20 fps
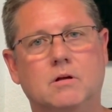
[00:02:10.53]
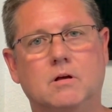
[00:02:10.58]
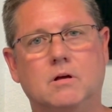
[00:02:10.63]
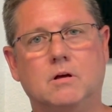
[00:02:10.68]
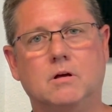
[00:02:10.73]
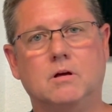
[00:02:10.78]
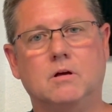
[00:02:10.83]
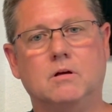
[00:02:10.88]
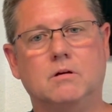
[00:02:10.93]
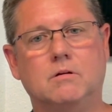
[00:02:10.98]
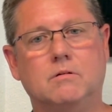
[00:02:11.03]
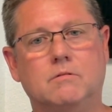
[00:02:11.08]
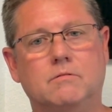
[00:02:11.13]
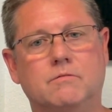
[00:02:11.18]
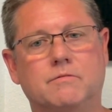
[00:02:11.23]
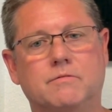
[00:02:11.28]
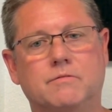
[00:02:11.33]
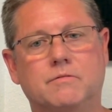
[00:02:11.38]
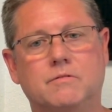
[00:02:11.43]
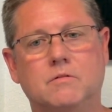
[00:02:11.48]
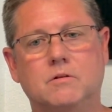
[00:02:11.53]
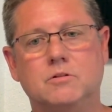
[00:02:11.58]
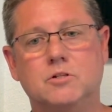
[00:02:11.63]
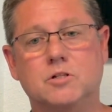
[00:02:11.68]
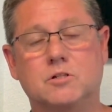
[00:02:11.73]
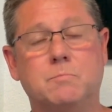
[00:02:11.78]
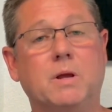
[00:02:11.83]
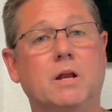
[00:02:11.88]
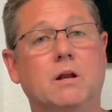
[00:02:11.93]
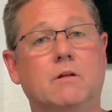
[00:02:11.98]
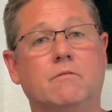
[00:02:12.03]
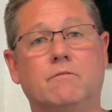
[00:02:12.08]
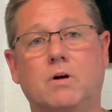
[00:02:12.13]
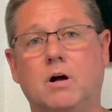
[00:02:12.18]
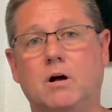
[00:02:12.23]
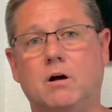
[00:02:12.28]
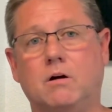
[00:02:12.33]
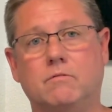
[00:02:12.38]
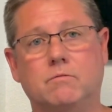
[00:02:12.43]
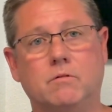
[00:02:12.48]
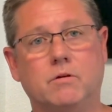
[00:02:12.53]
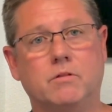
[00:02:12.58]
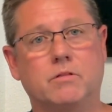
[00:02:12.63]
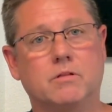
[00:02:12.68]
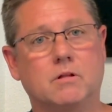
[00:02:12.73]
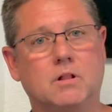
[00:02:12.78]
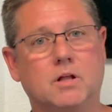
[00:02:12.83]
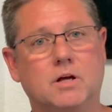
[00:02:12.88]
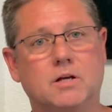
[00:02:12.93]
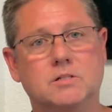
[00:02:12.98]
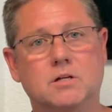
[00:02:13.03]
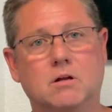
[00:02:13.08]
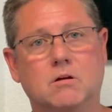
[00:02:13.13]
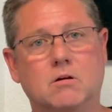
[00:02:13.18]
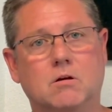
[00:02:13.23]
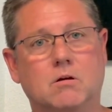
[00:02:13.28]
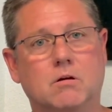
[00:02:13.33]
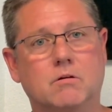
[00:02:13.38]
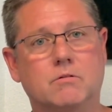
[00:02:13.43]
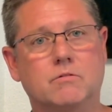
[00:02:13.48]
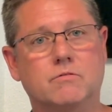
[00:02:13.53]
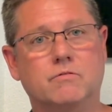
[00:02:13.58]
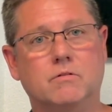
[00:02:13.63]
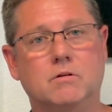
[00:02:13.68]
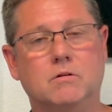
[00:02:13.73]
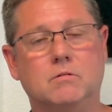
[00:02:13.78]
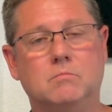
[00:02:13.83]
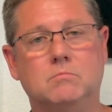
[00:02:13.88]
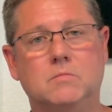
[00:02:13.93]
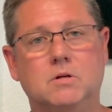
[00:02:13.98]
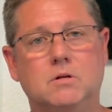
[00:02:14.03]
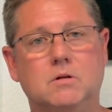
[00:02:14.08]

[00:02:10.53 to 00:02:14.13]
of just being involved with the classic cars from